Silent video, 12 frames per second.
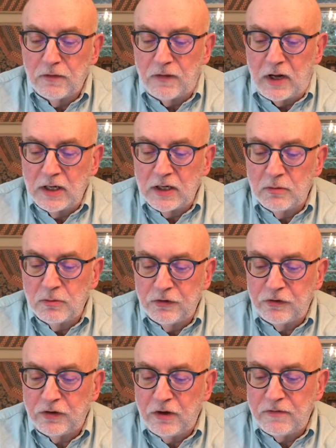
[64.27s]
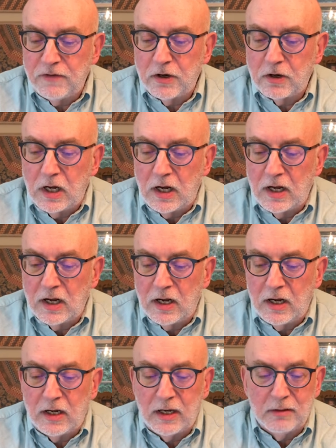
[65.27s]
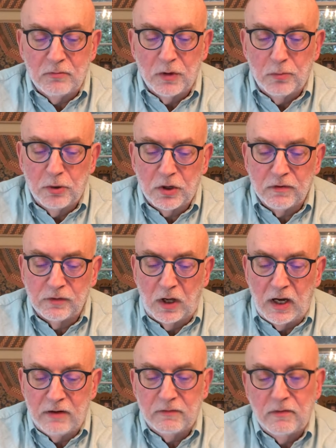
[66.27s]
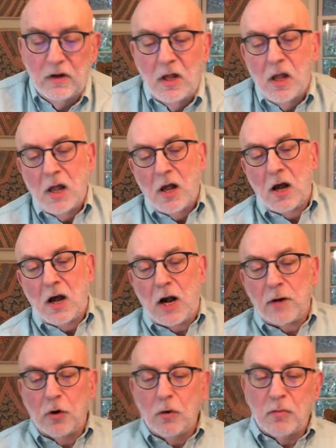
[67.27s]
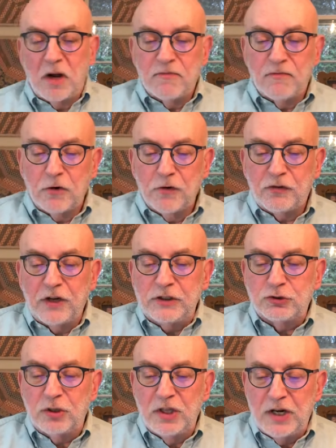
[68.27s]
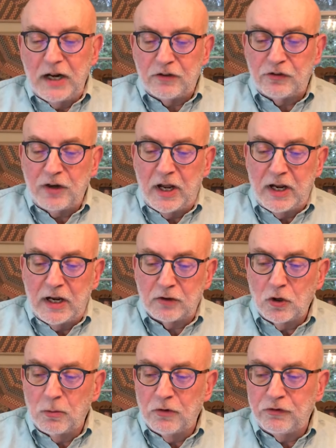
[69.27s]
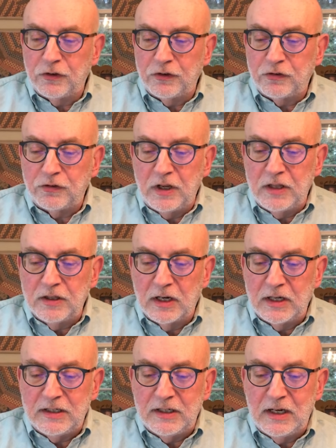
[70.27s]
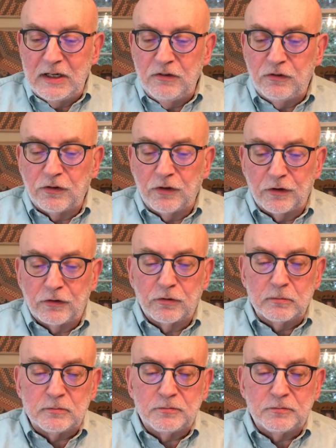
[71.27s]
the volume the Sefer HaChaim, the Book of Life. I wrote my first entry the next day, October 16, 1986.